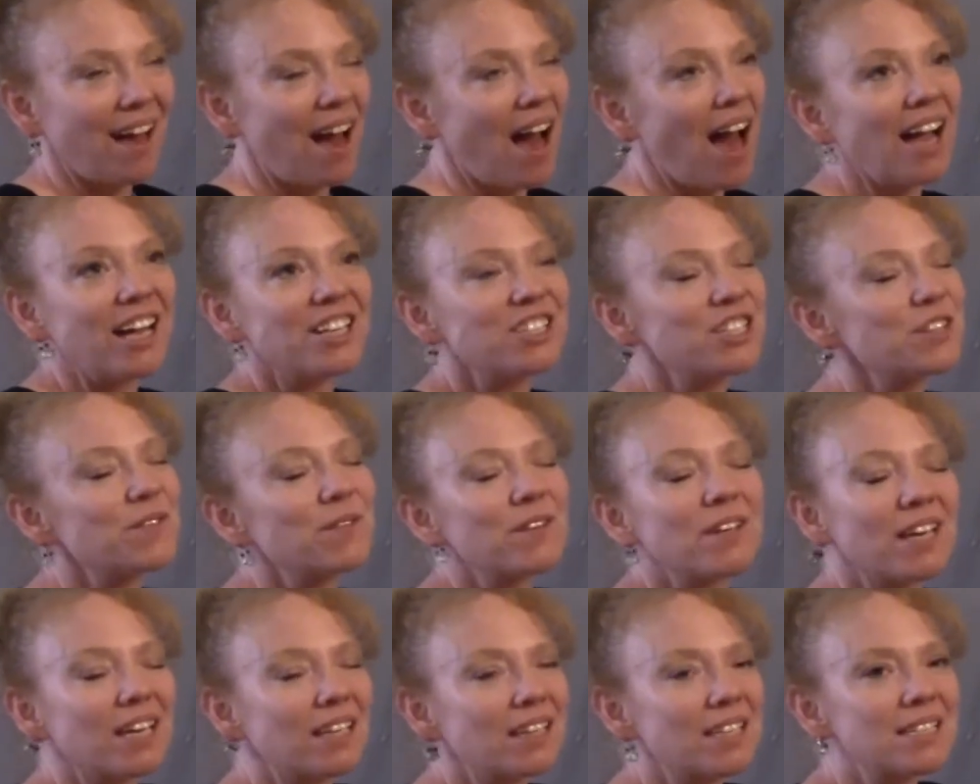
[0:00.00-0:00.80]
I just
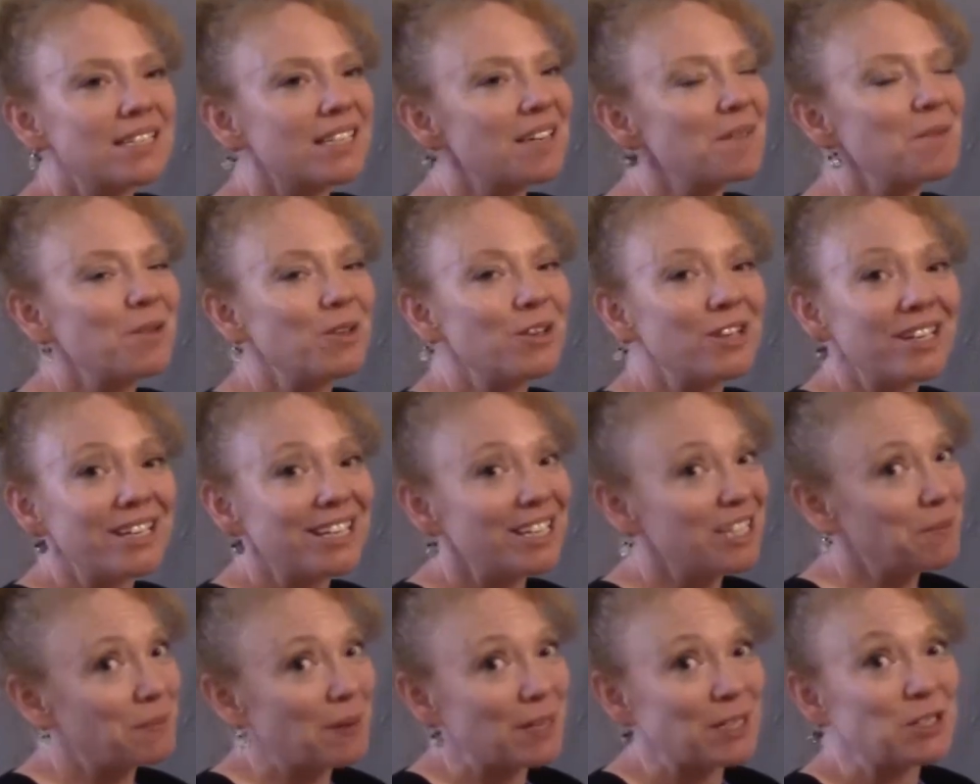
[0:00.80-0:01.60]
feel like this
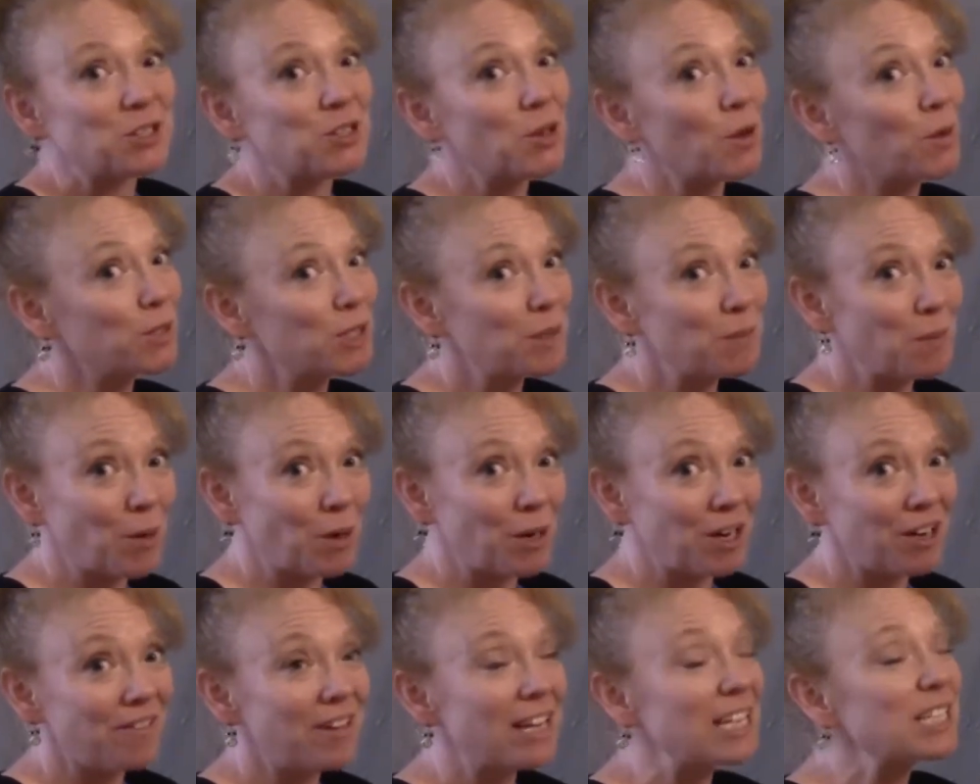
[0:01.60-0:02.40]
community has been so
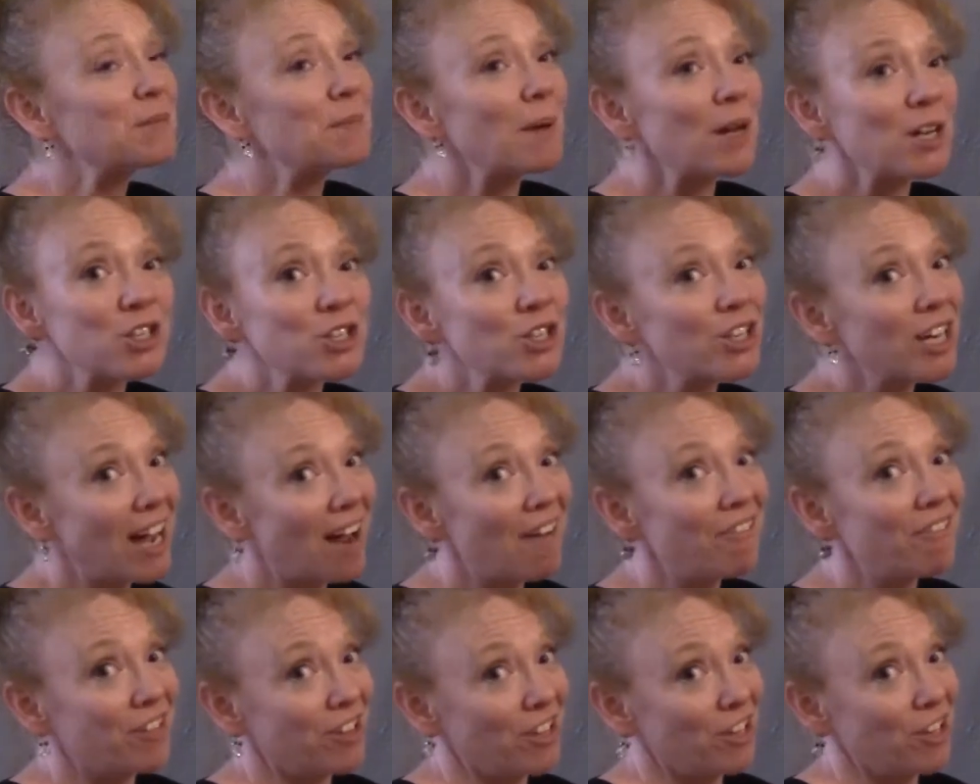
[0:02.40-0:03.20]
supportive, especially
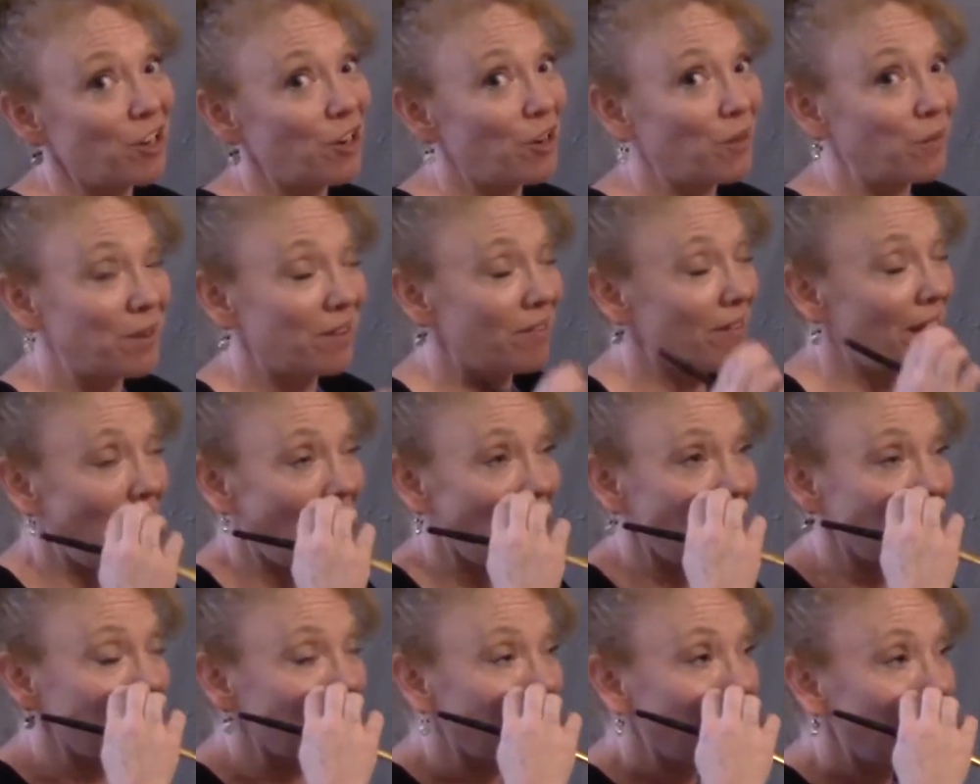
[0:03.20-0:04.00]
after the year we've
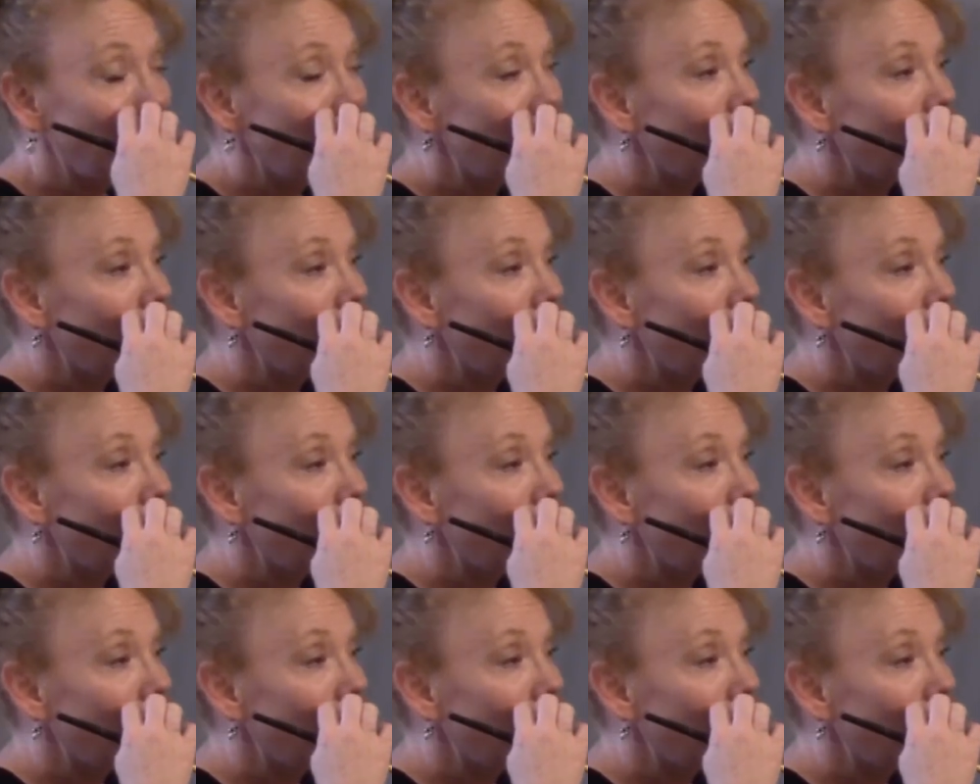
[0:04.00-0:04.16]
had.